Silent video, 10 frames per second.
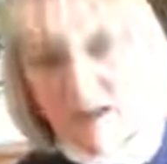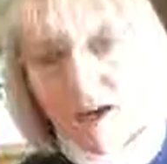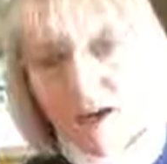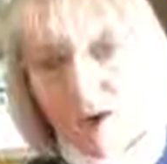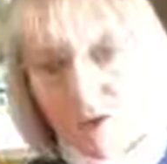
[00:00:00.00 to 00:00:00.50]

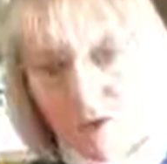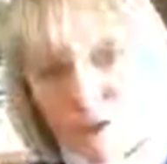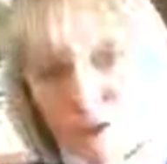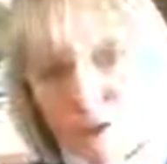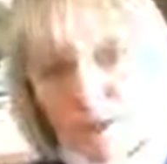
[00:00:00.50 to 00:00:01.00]
Oh,
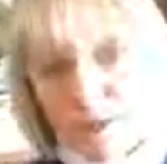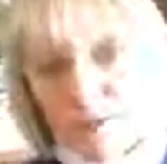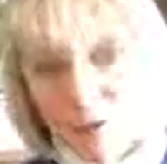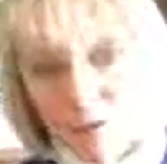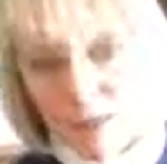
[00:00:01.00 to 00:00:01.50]
there's one
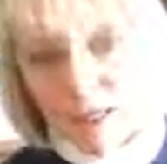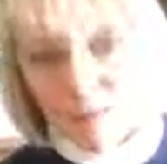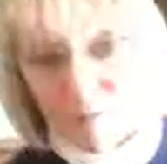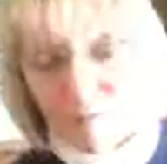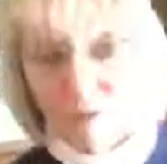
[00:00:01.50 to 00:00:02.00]
other thing.
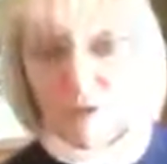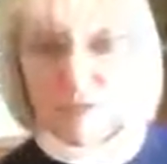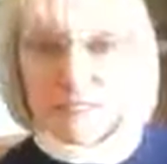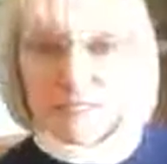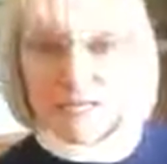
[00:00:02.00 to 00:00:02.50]
You
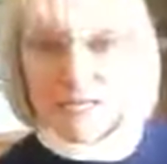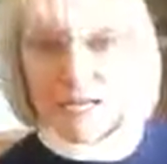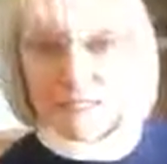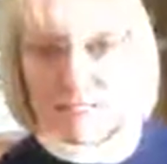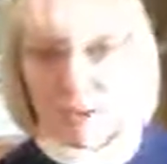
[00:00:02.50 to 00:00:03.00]
can see
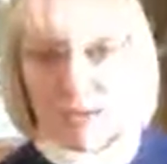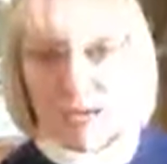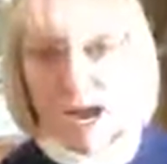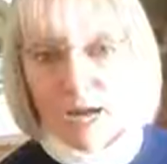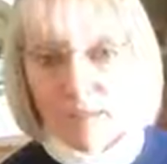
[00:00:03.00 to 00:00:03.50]
Gusto
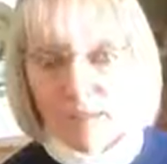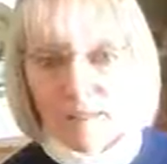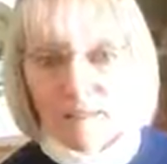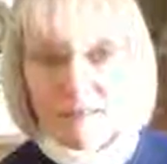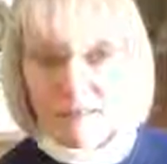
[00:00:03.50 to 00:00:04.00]
behind
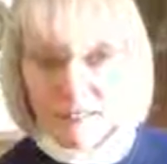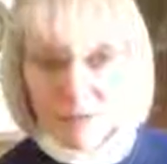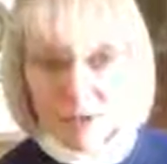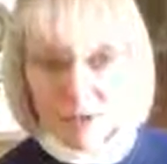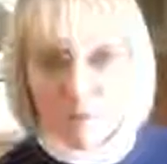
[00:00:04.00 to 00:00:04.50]
me. He's
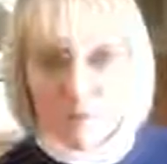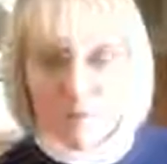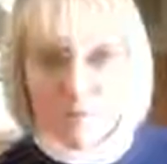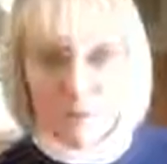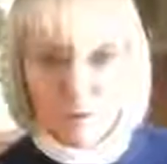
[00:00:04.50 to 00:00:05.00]
very
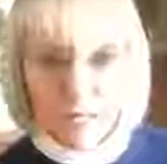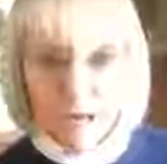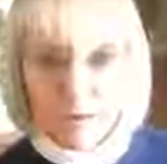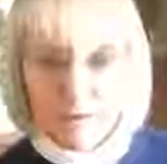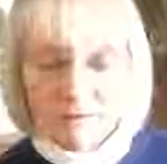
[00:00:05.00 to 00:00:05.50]
peaceful
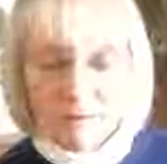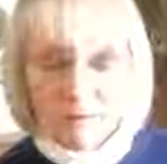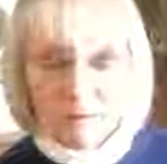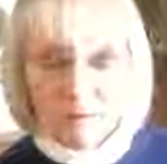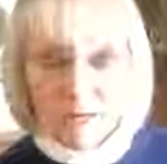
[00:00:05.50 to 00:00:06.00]
now
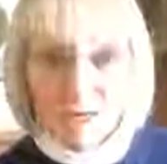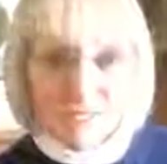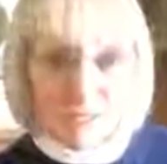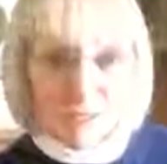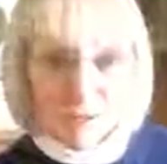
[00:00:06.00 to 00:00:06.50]
because
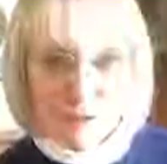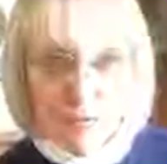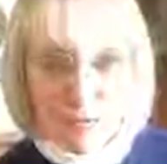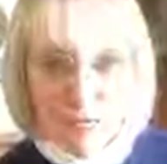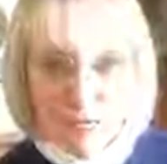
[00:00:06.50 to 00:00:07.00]
he knows
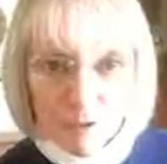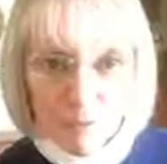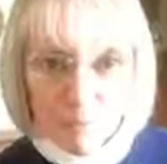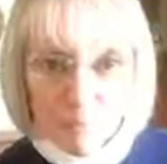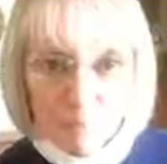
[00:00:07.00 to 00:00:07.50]
I'm
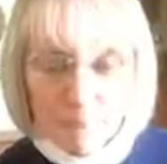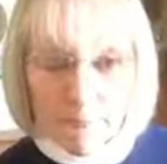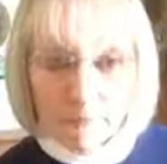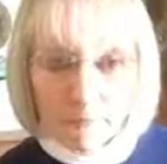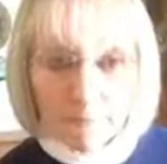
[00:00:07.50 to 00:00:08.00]
here.
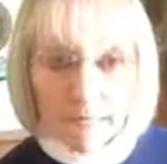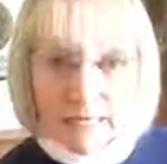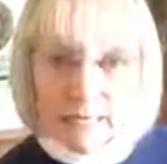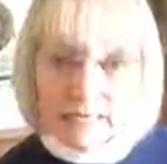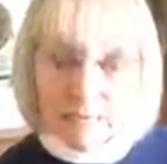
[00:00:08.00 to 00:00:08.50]
But
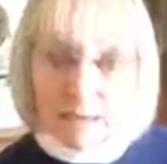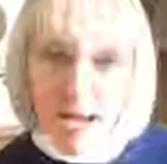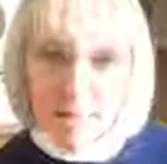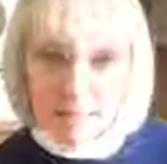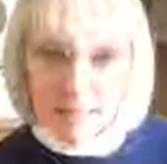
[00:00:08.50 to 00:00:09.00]
he's a
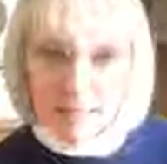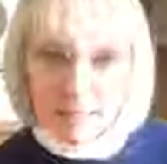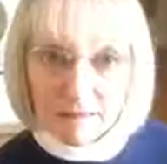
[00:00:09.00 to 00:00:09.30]
puppy.